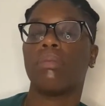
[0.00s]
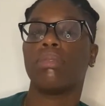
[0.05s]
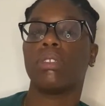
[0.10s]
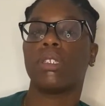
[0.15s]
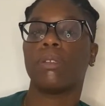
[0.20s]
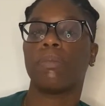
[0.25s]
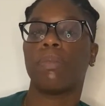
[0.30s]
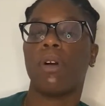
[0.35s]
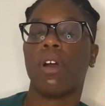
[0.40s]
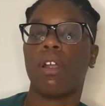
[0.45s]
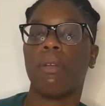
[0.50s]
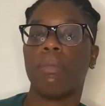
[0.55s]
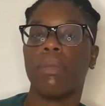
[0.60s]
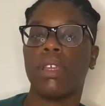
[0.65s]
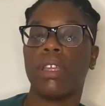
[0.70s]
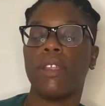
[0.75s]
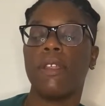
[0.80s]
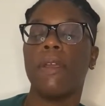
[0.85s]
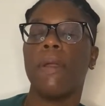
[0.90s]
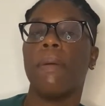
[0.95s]

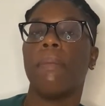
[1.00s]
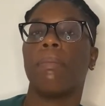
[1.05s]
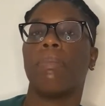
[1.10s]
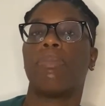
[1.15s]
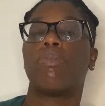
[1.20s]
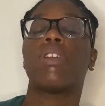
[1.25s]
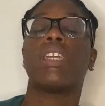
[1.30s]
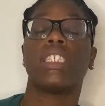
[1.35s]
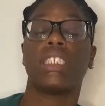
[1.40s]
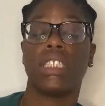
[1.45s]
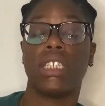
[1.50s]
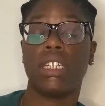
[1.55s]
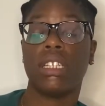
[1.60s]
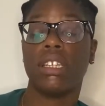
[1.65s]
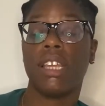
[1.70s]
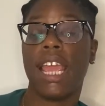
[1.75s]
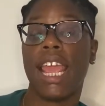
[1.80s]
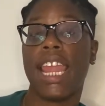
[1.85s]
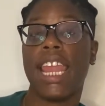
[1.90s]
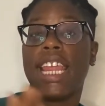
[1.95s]
department
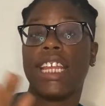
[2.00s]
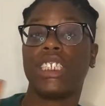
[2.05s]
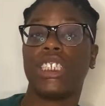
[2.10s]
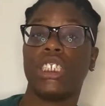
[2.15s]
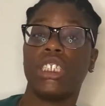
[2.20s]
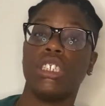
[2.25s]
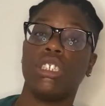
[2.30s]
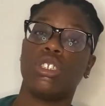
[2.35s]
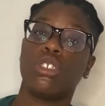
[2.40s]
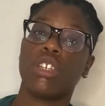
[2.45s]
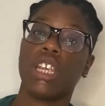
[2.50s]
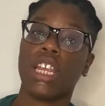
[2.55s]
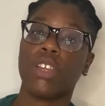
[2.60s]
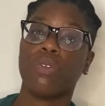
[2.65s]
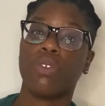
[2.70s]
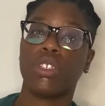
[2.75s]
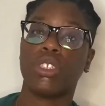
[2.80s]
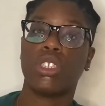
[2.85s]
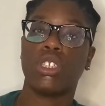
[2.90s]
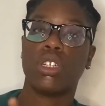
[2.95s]
precinct, and then she
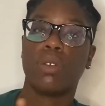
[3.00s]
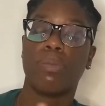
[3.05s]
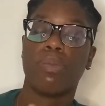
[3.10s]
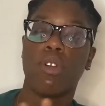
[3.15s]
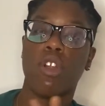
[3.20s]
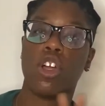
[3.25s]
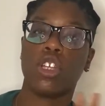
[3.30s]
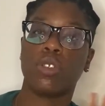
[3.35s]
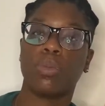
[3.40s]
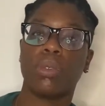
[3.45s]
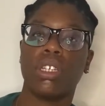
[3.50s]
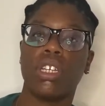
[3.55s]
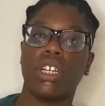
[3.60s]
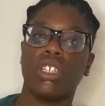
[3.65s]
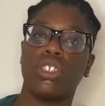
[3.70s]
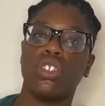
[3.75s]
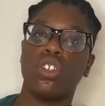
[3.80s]
transferred to the Bronx because,